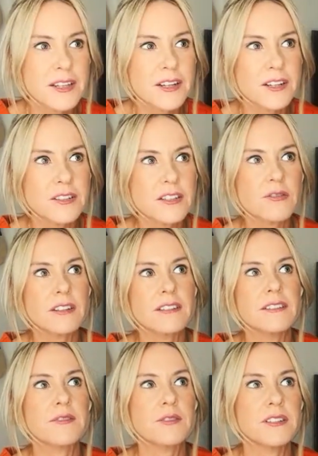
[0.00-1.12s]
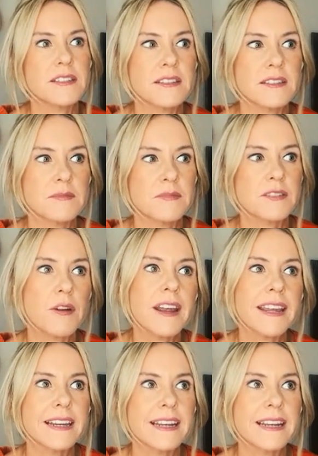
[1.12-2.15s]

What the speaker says: constructive criticism is great.